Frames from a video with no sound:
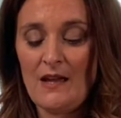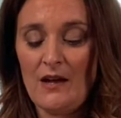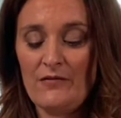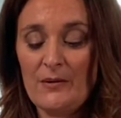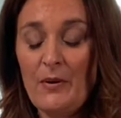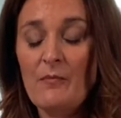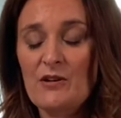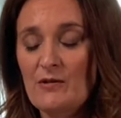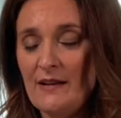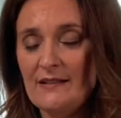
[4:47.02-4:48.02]
of the
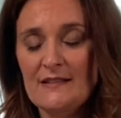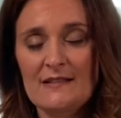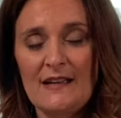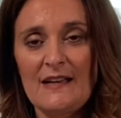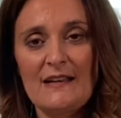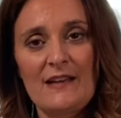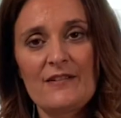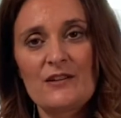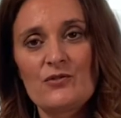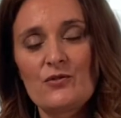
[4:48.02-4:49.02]
pomegranate and
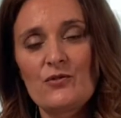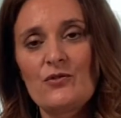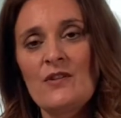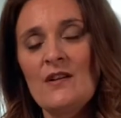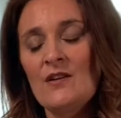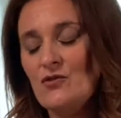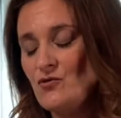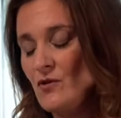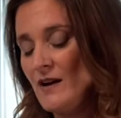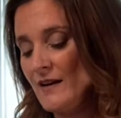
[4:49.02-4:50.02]
having to
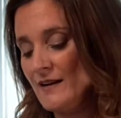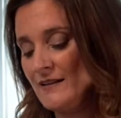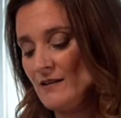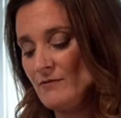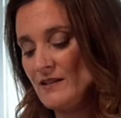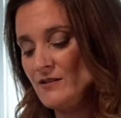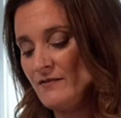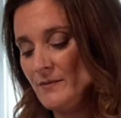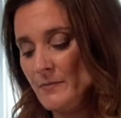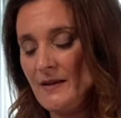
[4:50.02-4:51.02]
try and get rid of
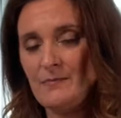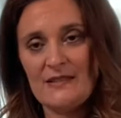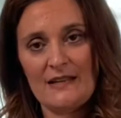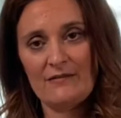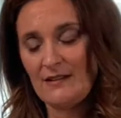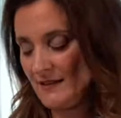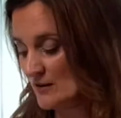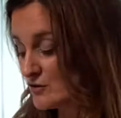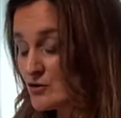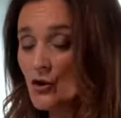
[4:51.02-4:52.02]
the pips and
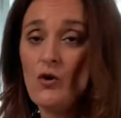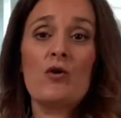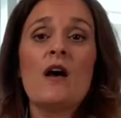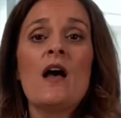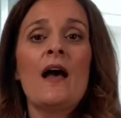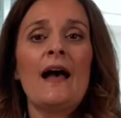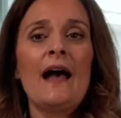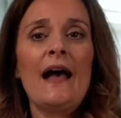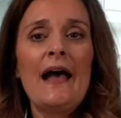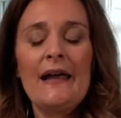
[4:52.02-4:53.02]
everything. So
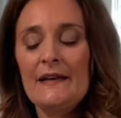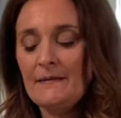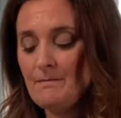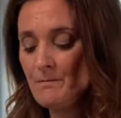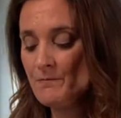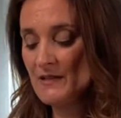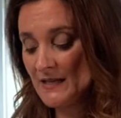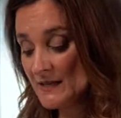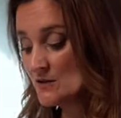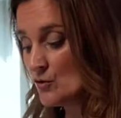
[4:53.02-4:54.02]
an
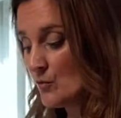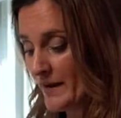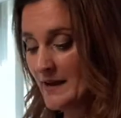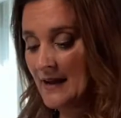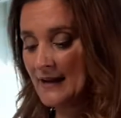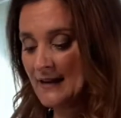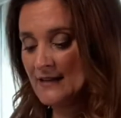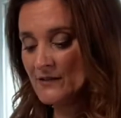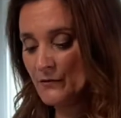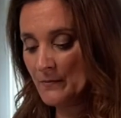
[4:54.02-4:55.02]
easier way, I
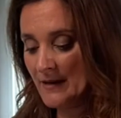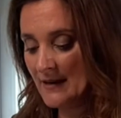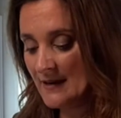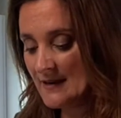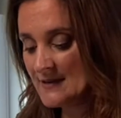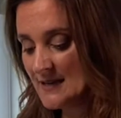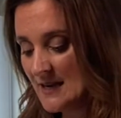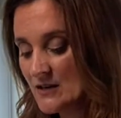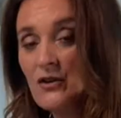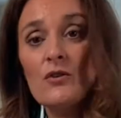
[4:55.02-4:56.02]
guess, for me is
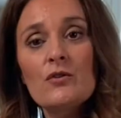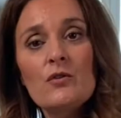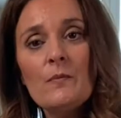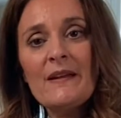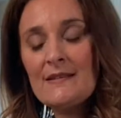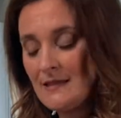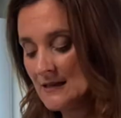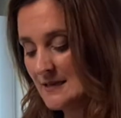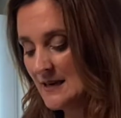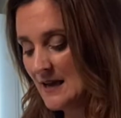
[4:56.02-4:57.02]
that you
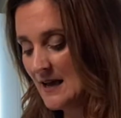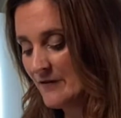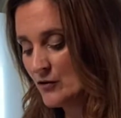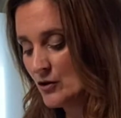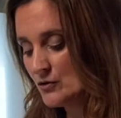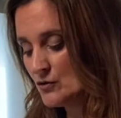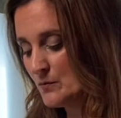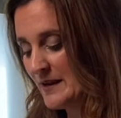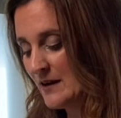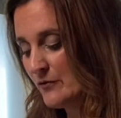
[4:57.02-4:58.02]
basically have got to
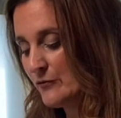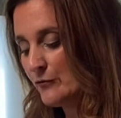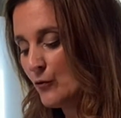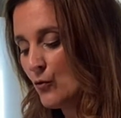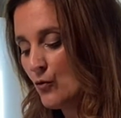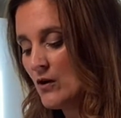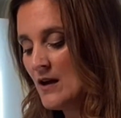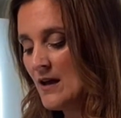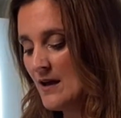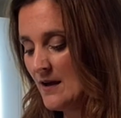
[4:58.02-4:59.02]
make four
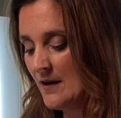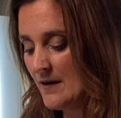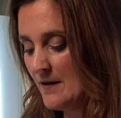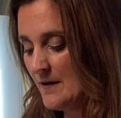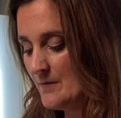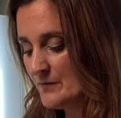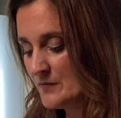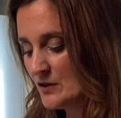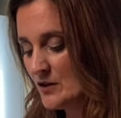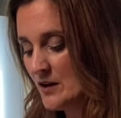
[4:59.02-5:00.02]
um,
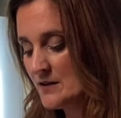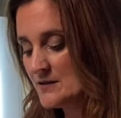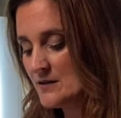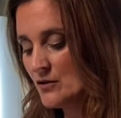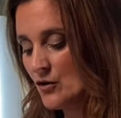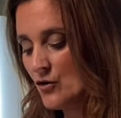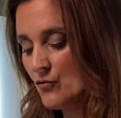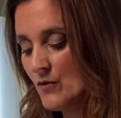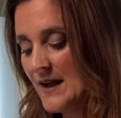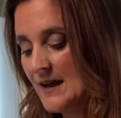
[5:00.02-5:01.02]
cuts
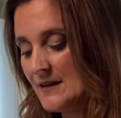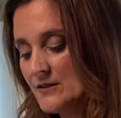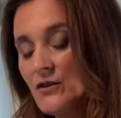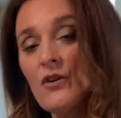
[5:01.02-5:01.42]
around